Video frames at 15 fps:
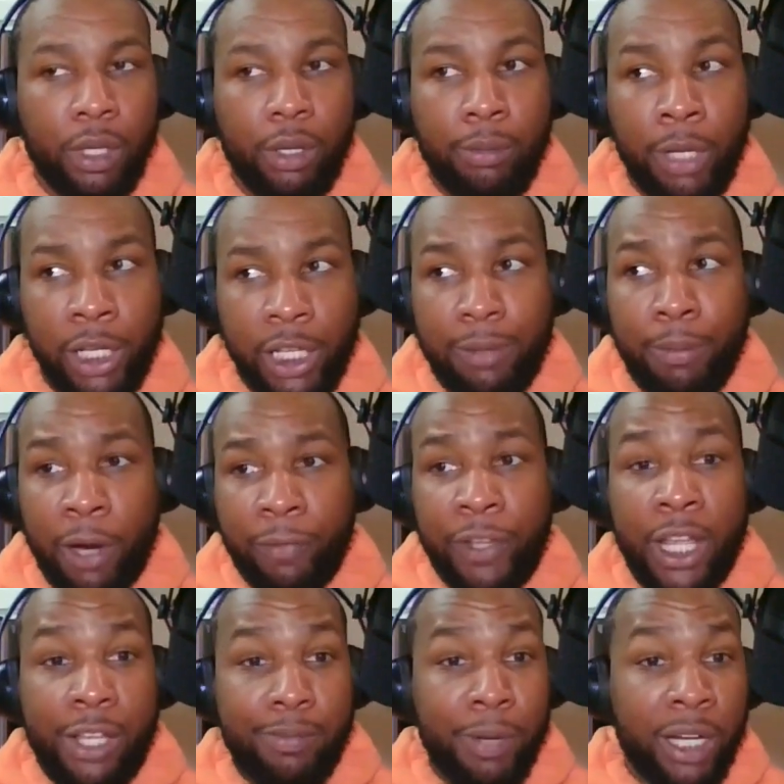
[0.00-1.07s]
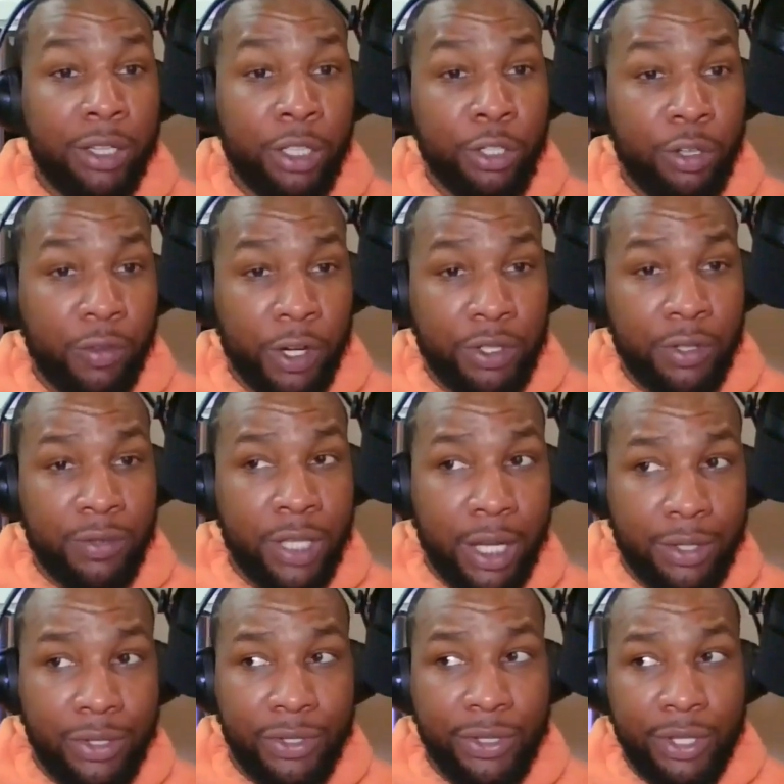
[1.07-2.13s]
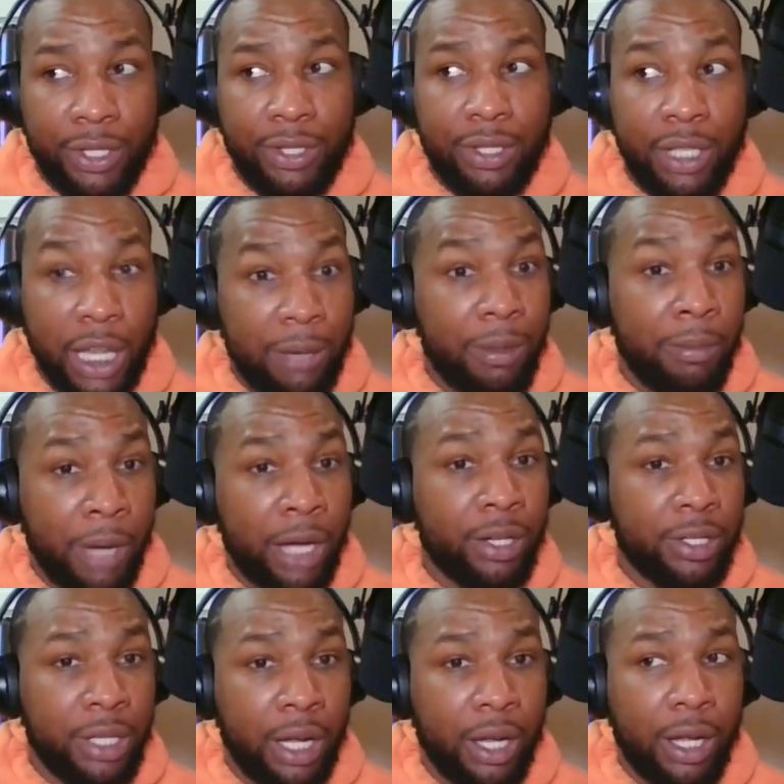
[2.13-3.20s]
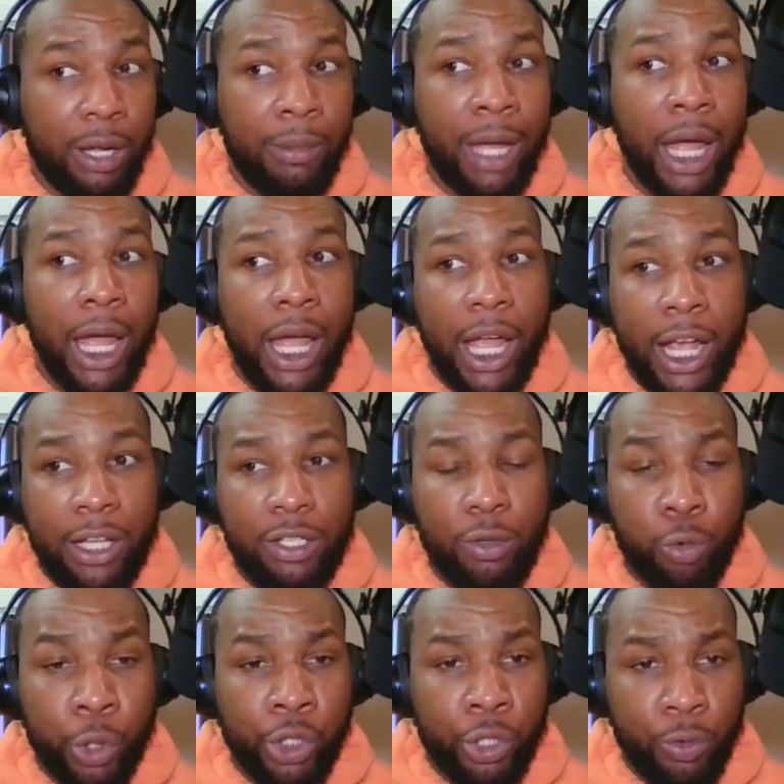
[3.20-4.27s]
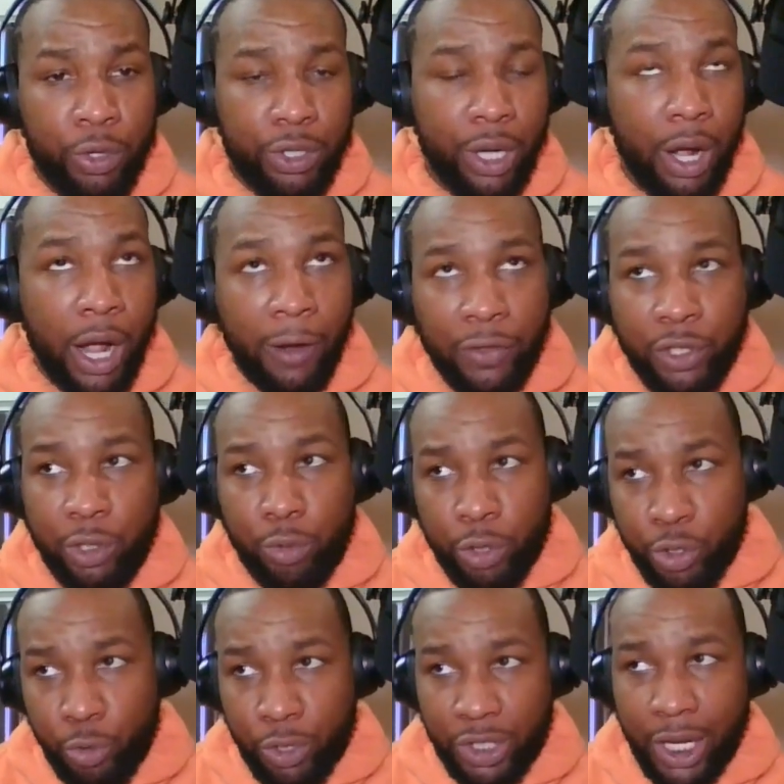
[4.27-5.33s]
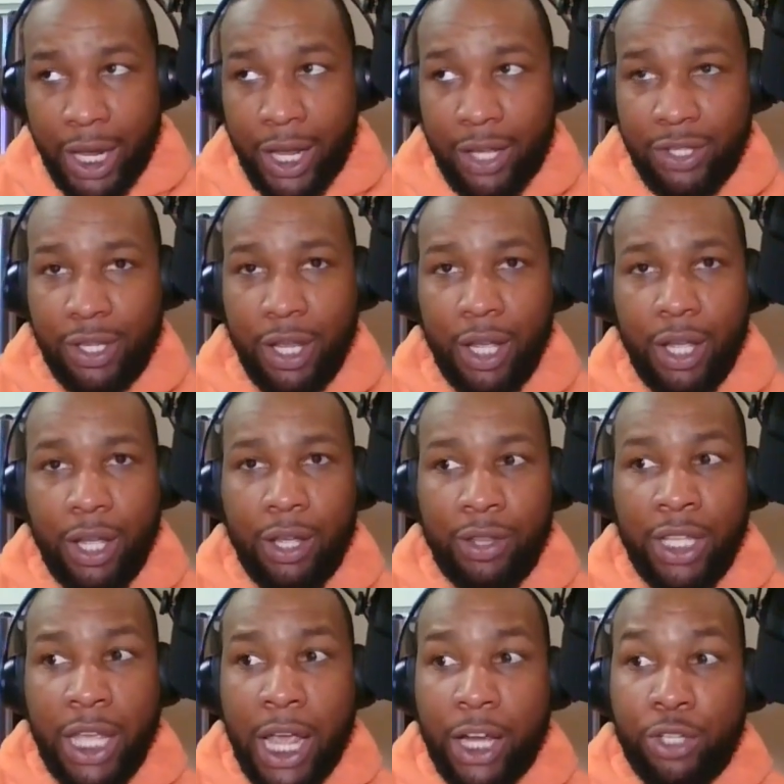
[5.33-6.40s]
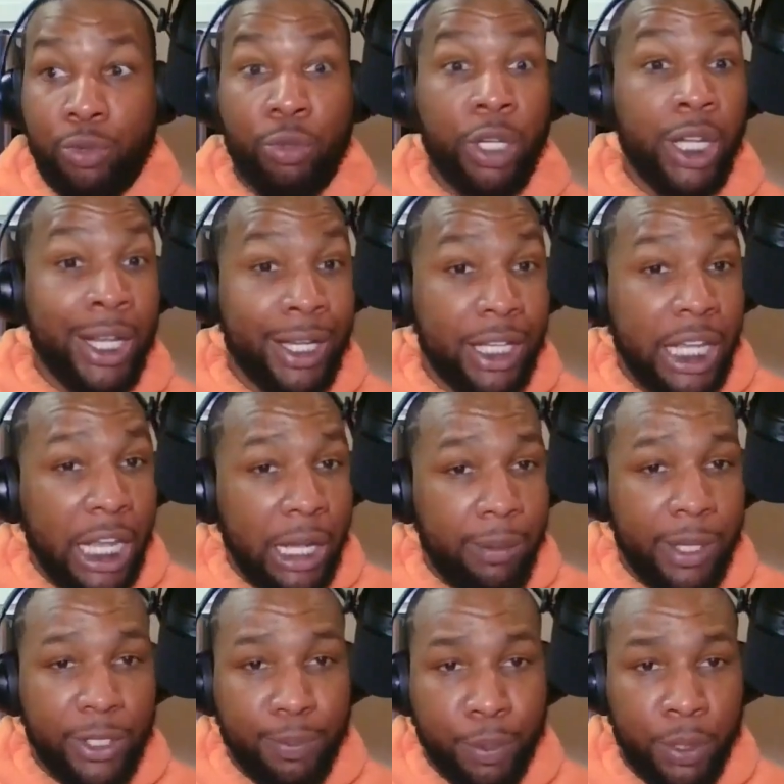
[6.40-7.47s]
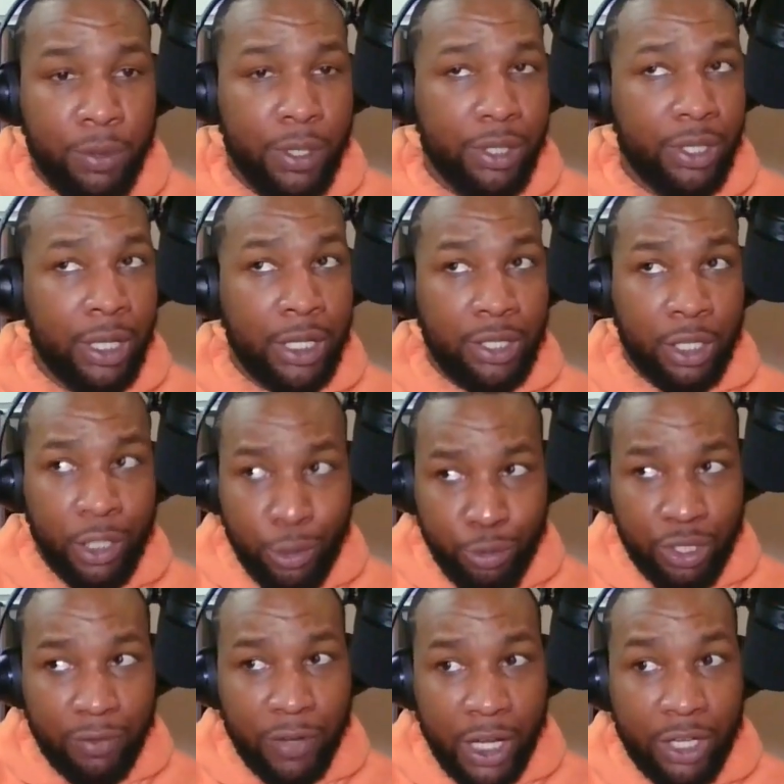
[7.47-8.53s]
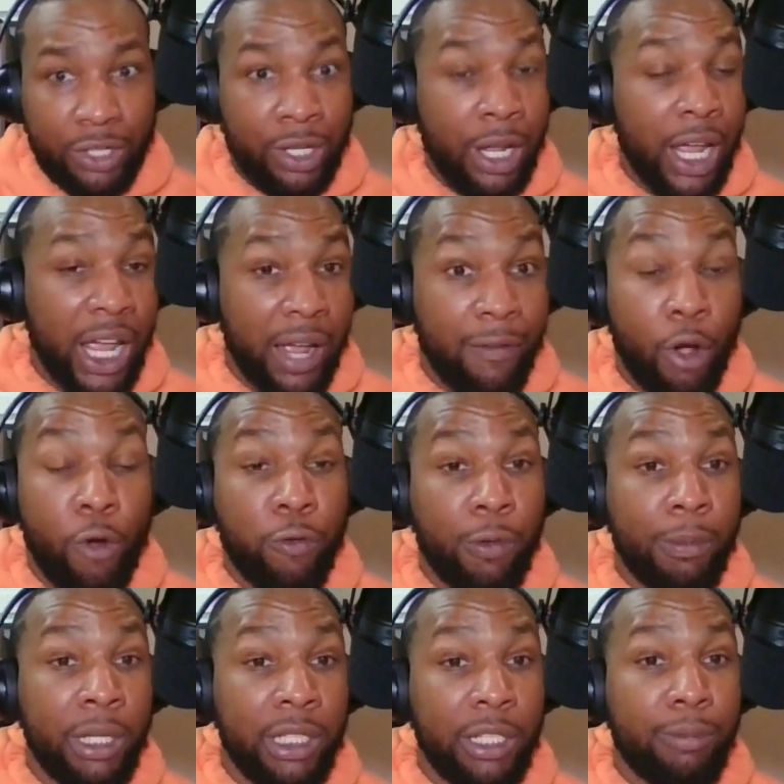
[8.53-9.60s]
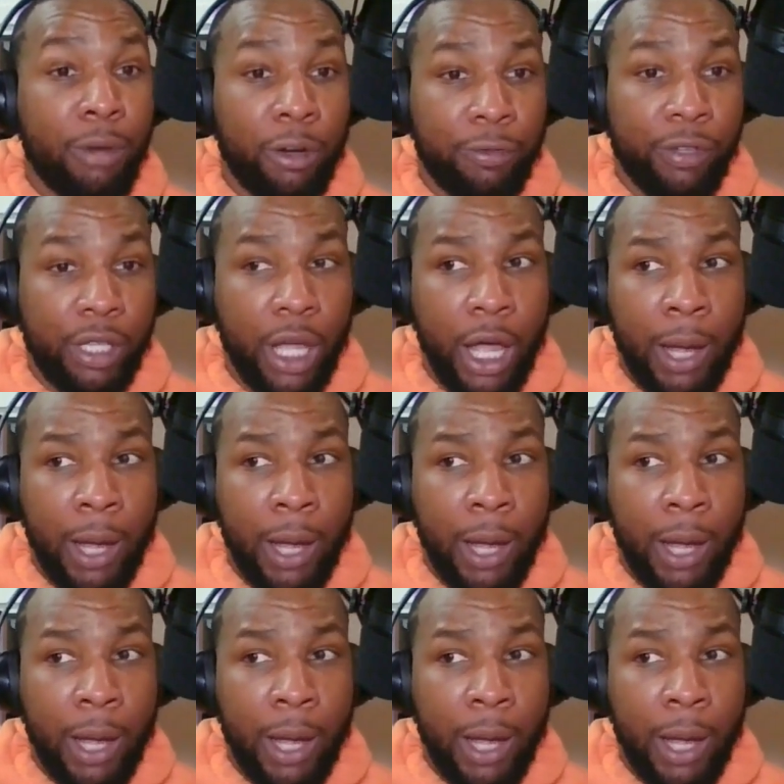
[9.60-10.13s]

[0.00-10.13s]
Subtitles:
Maalik Murphy has been at the University of Texas the same amount of time as Quinn Ewers. Now, obviously, Quinn Ewers has the actual in-game experience, and that's a huge advantage to have over Maalik Murphy.